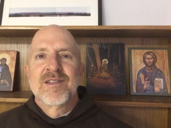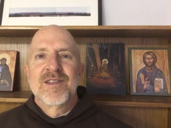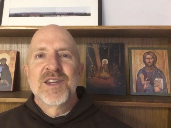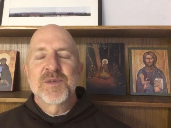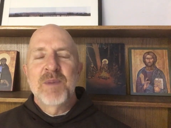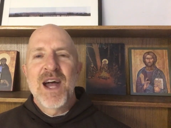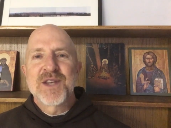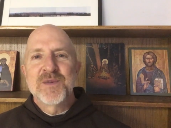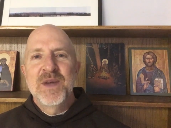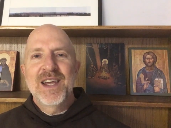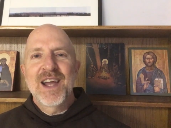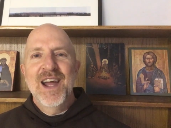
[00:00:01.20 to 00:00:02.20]
This past
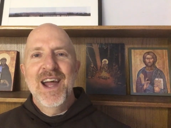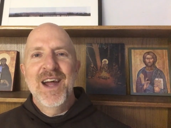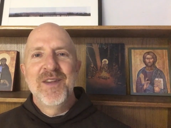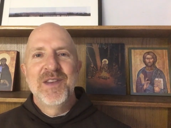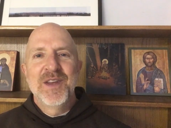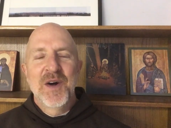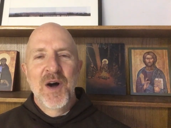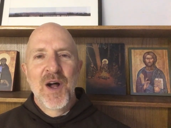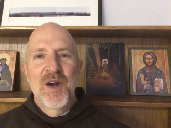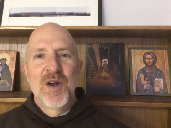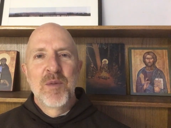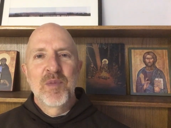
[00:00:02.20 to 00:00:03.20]
week, I had the
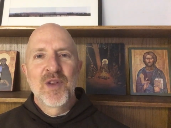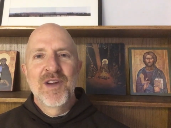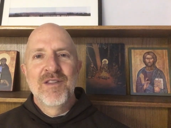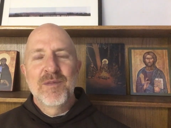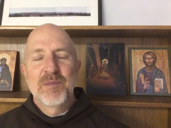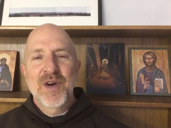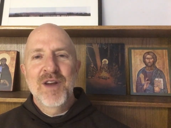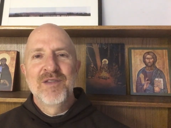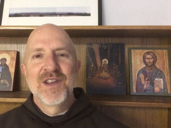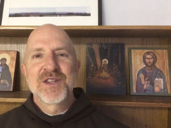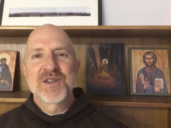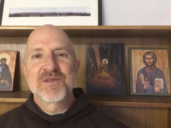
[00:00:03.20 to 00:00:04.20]
honor and
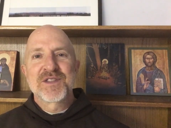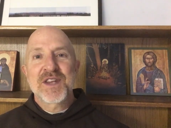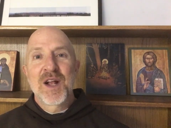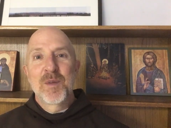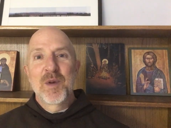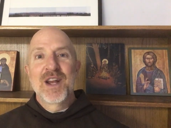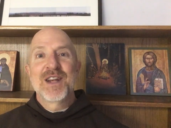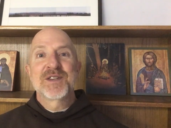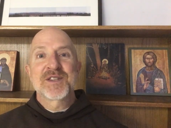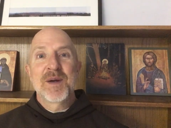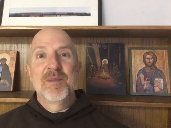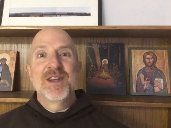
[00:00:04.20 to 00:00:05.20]
privilege of celebrating
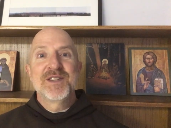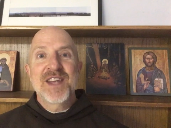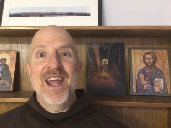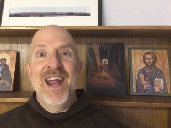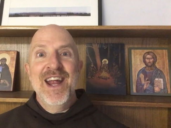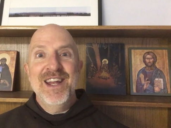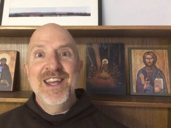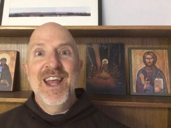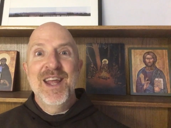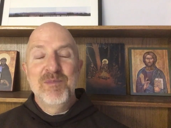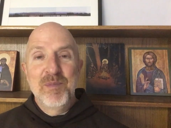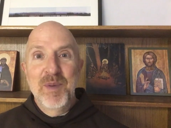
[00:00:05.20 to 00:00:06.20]
somebody's
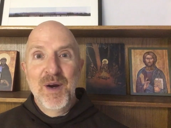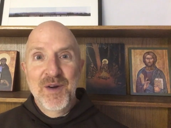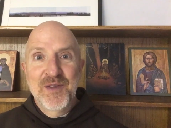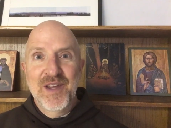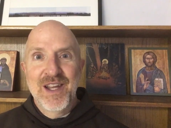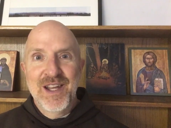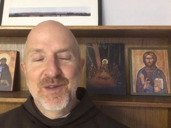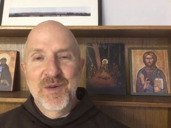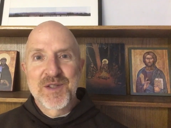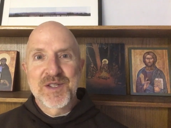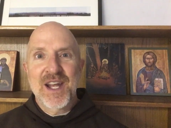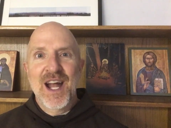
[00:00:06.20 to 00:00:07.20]
88th birthday and
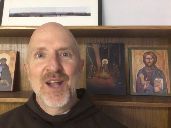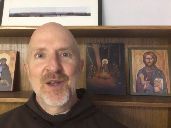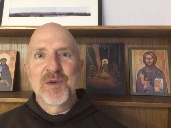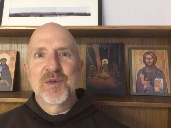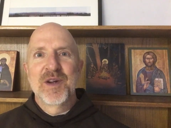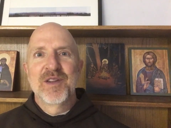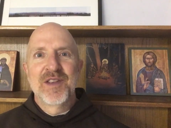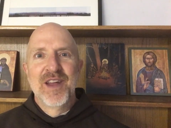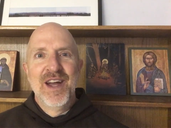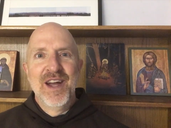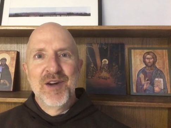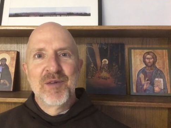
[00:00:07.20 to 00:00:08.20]
was gathered
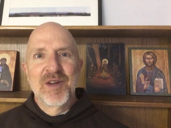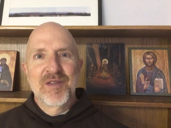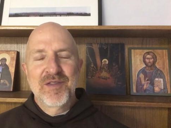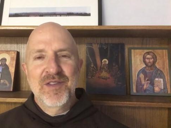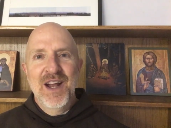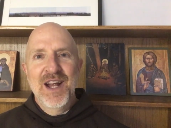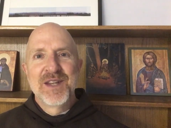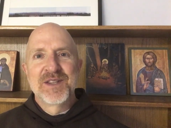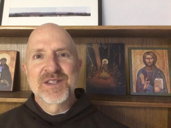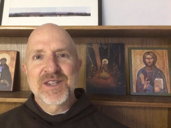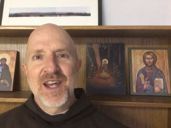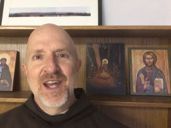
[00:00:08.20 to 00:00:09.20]
with
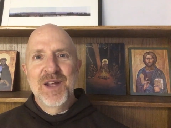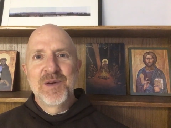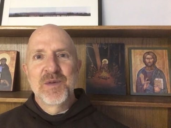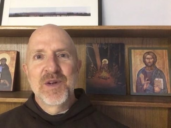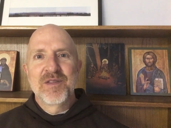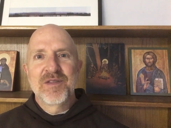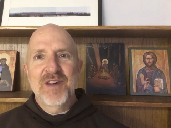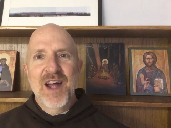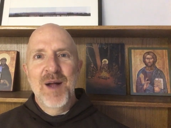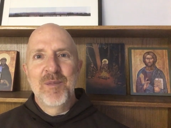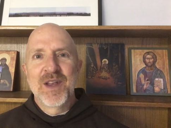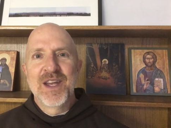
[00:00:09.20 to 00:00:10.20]
friends and with
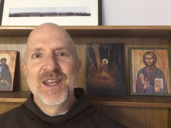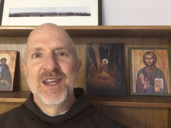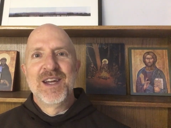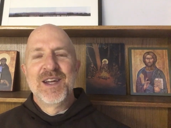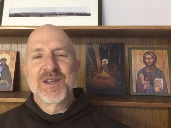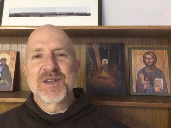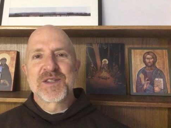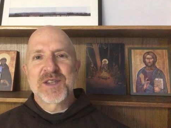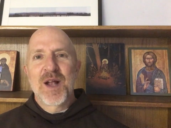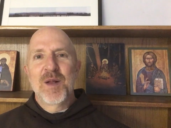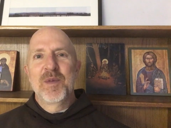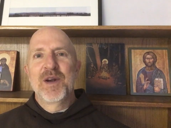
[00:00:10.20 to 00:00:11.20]
family to
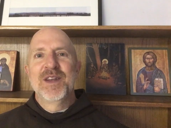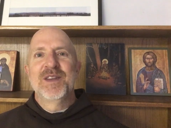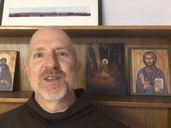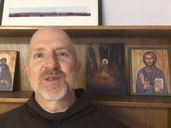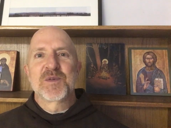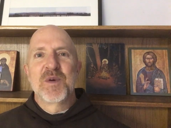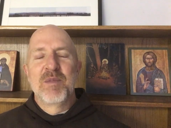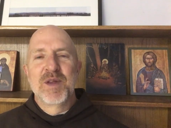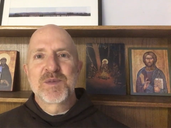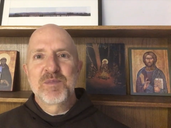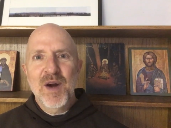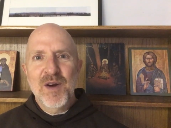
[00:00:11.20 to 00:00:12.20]
celebrate this
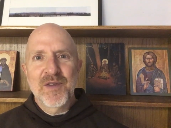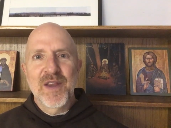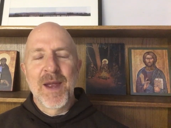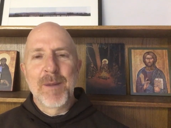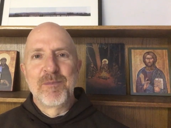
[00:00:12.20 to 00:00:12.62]
woman's birthday.